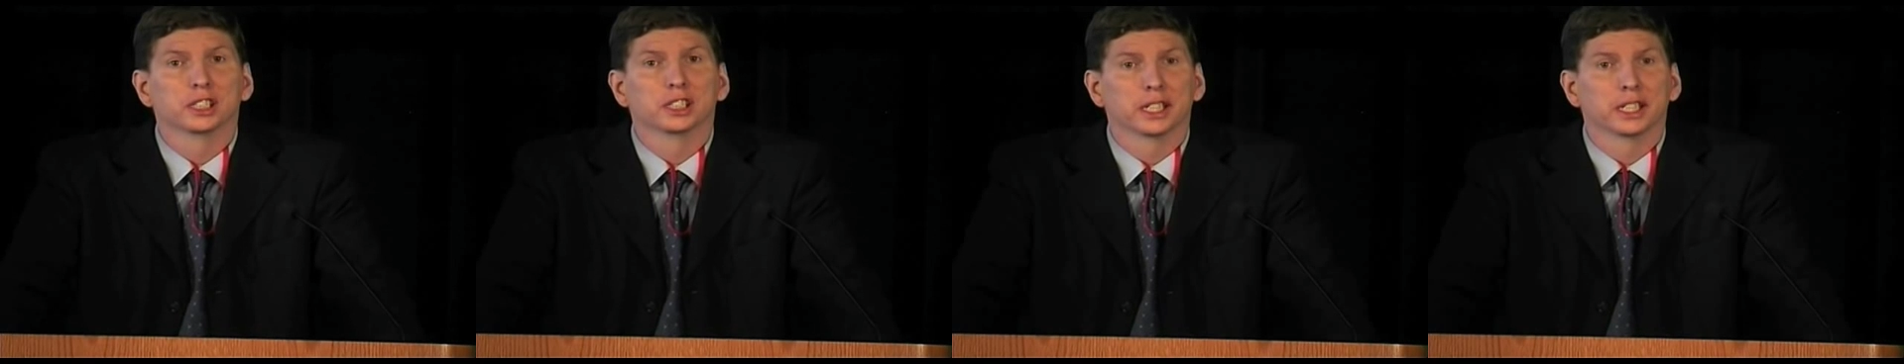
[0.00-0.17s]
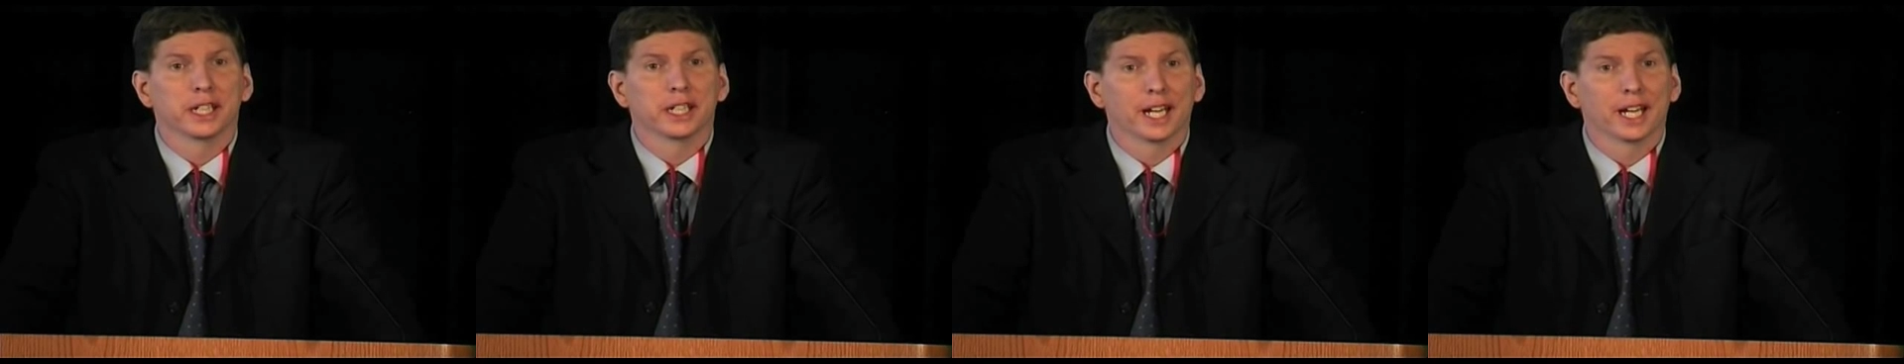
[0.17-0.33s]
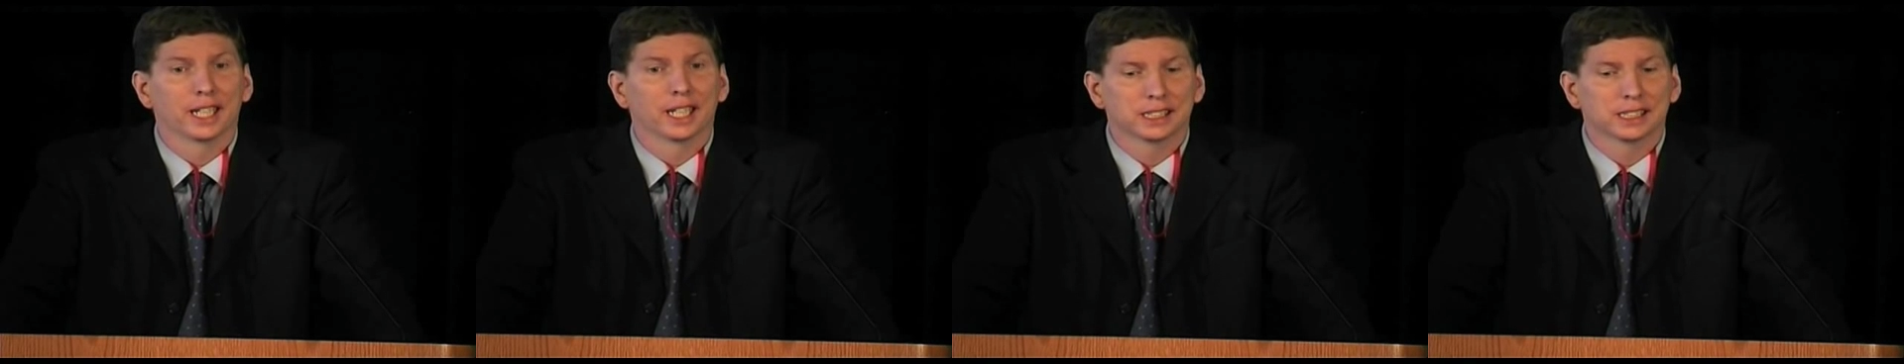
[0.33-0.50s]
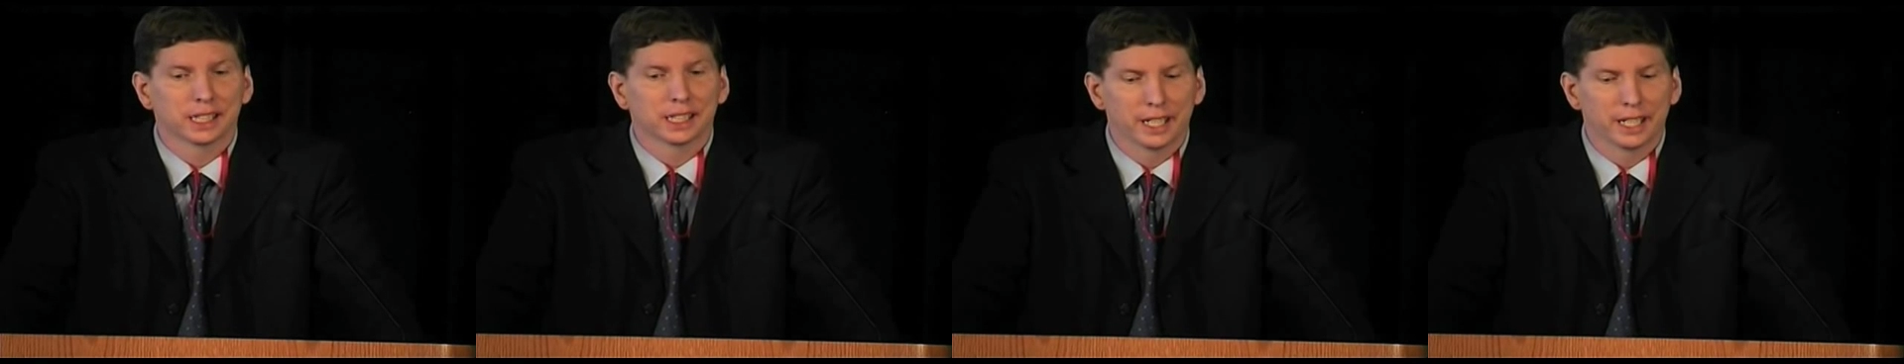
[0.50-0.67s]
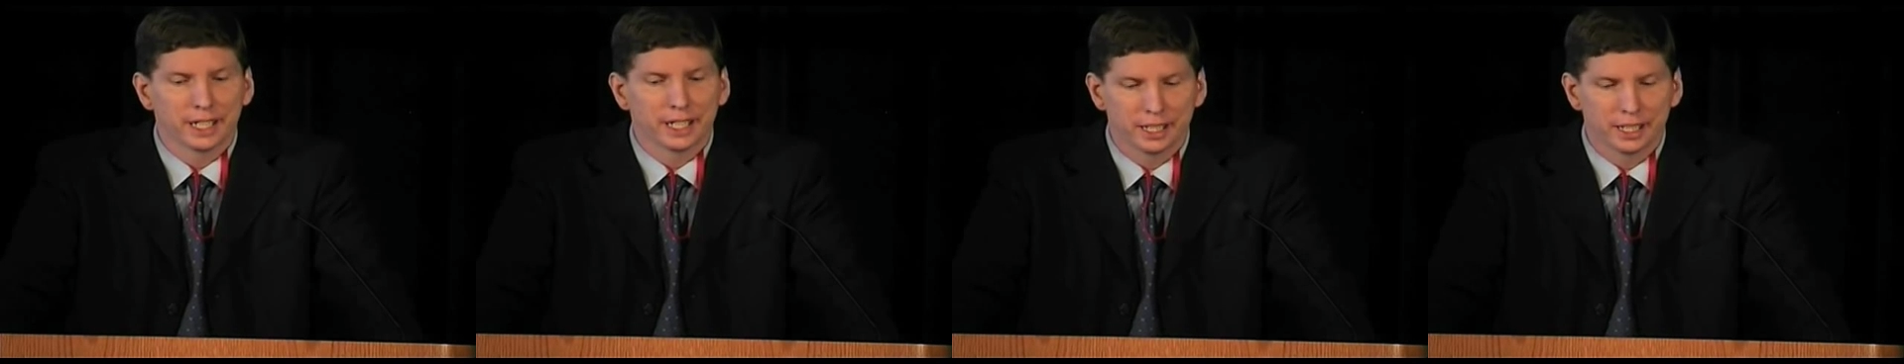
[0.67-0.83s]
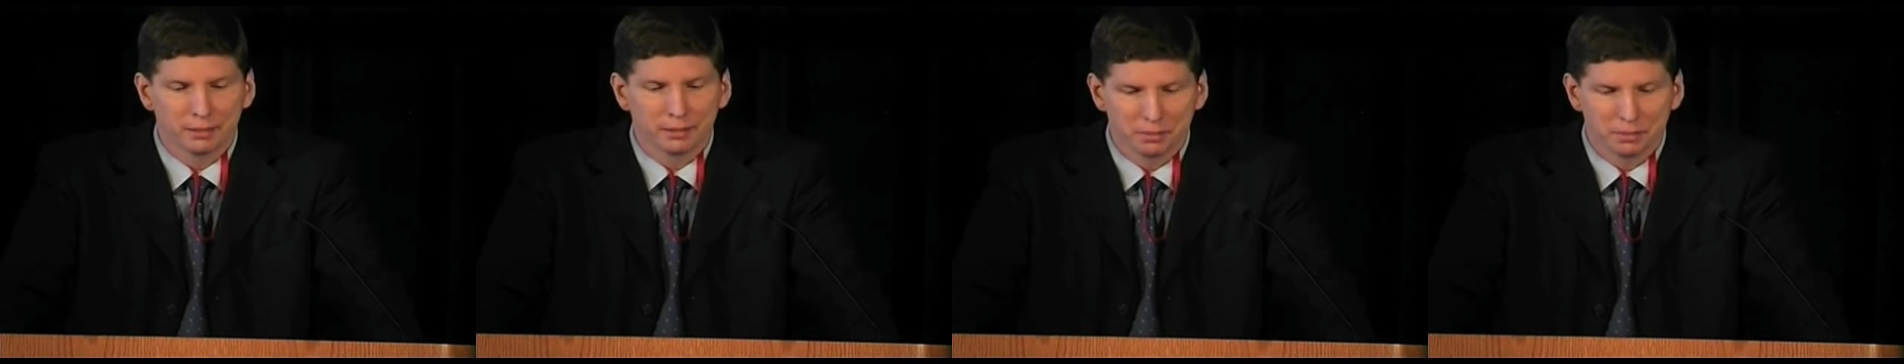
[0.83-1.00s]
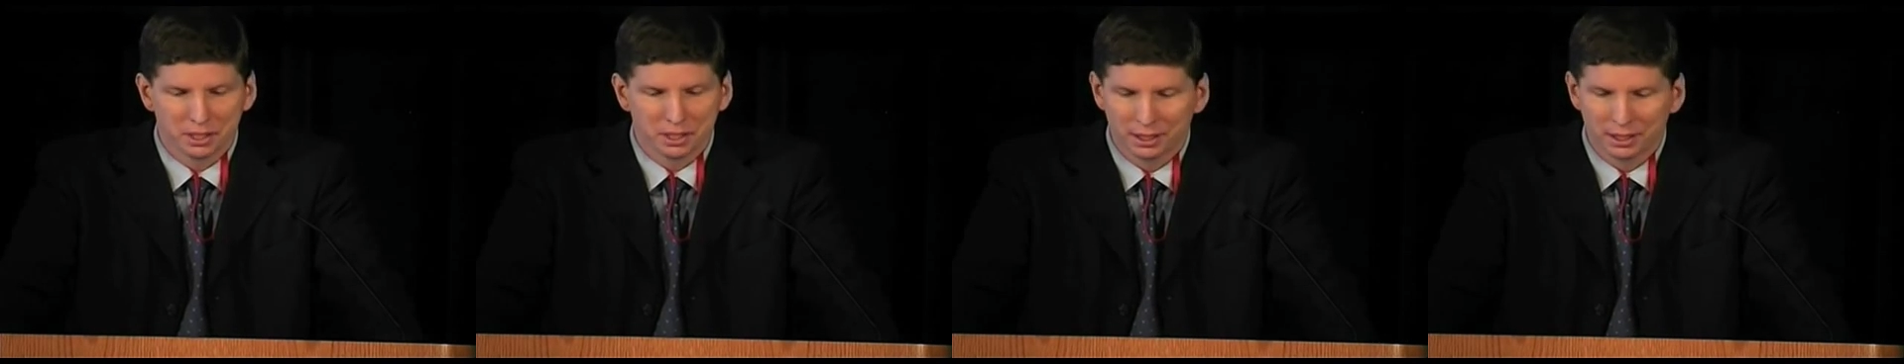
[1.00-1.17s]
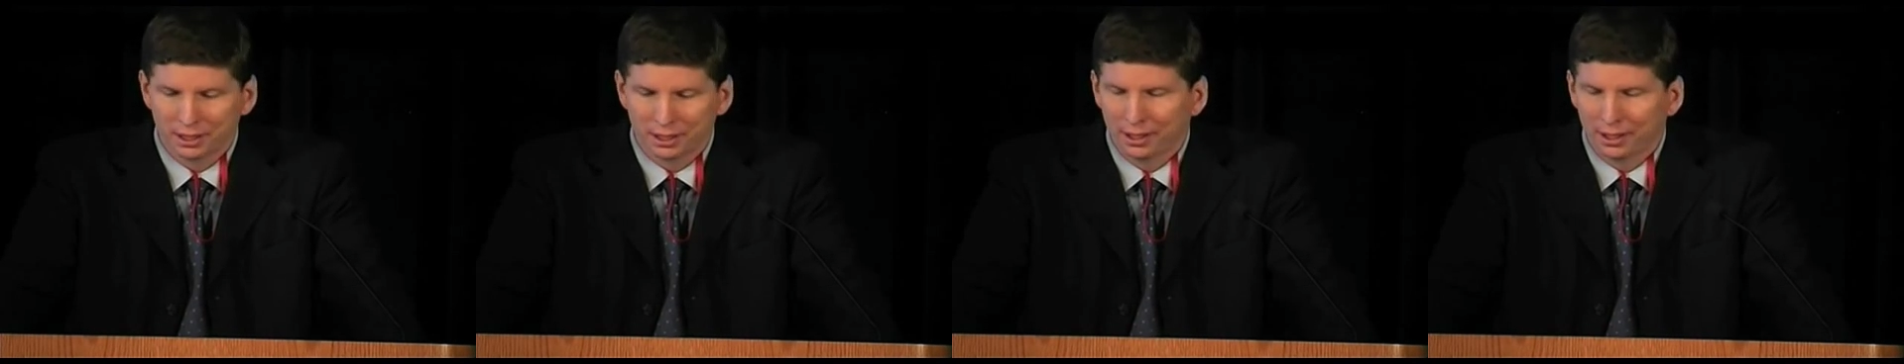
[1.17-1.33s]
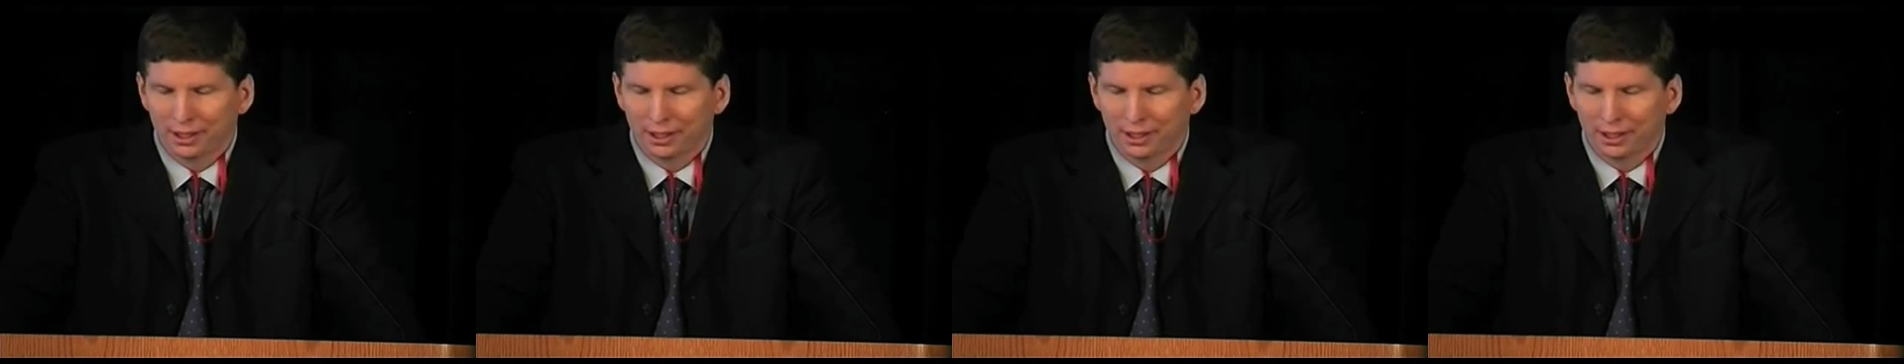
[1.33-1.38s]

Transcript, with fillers: at NASA Ames.